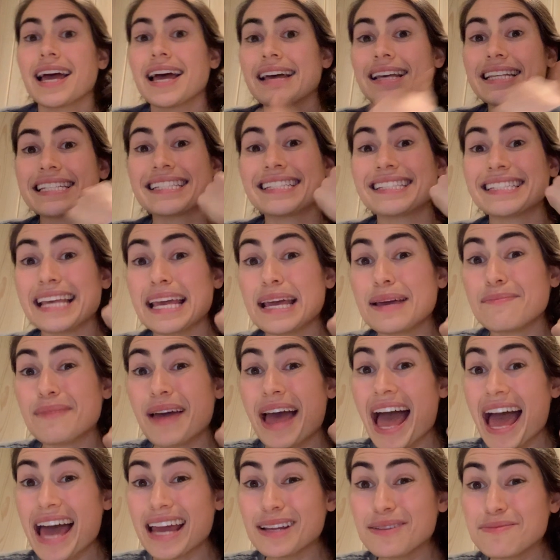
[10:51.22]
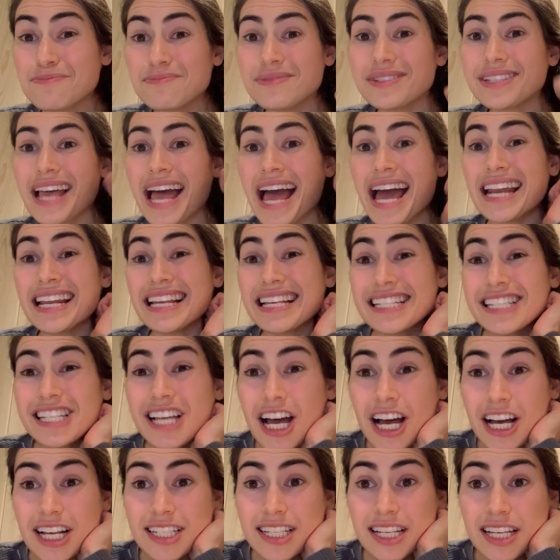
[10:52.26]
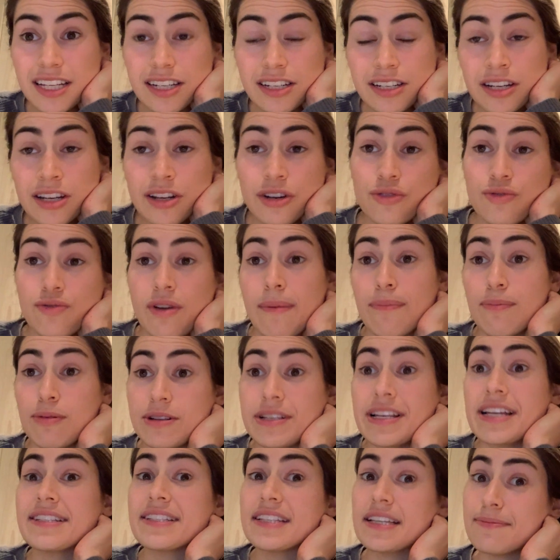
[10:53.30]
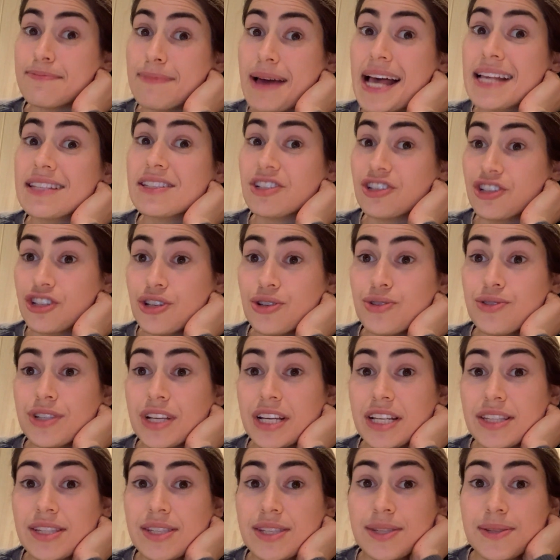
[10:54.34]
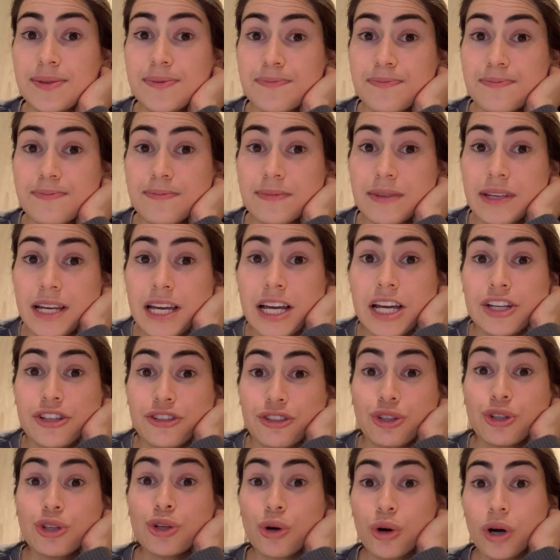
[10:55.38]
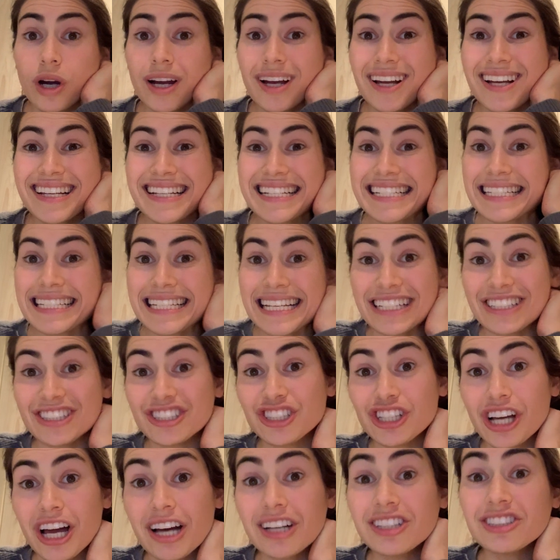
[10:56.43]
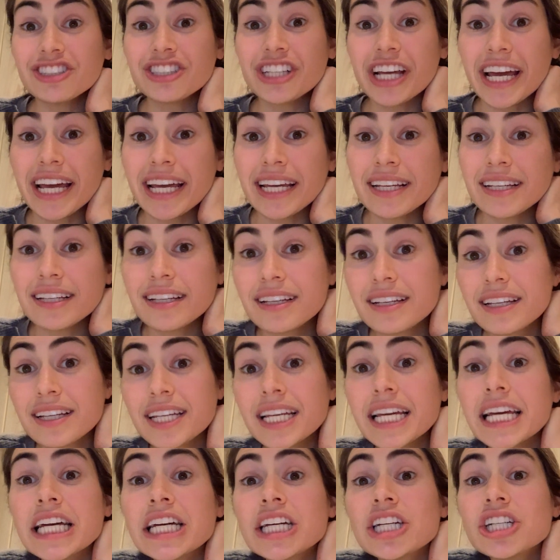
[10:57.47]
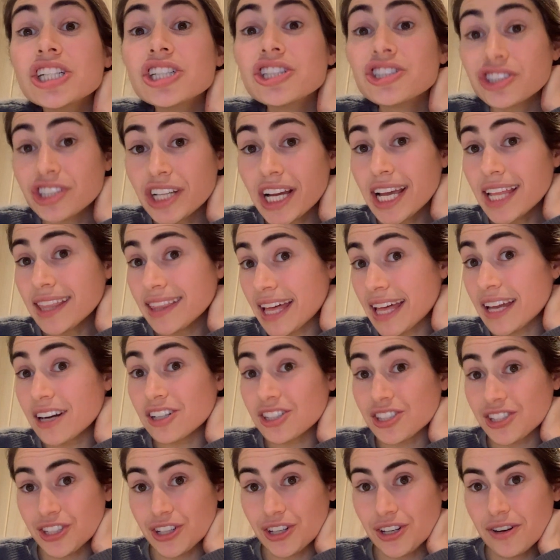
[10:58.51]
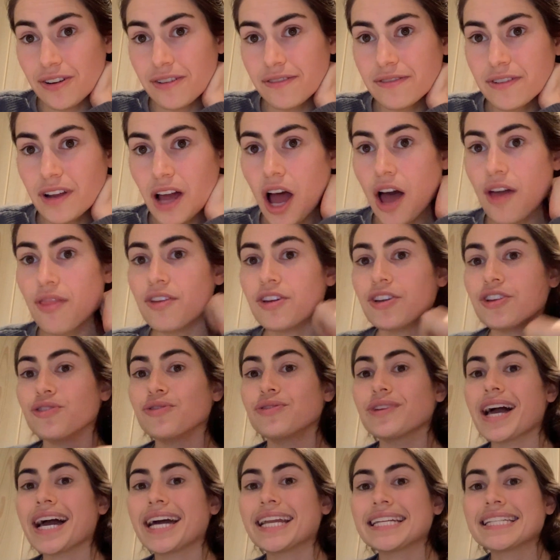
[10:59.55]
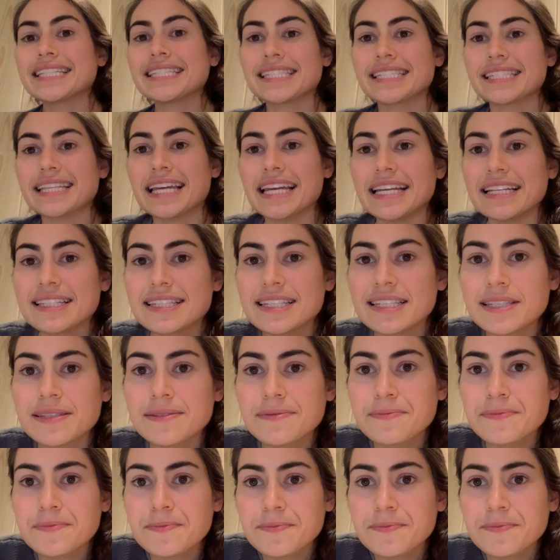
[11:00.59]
Sam Adams and his cousin represented Massachusetts. New York sent John Jay. Jay later served on the United States.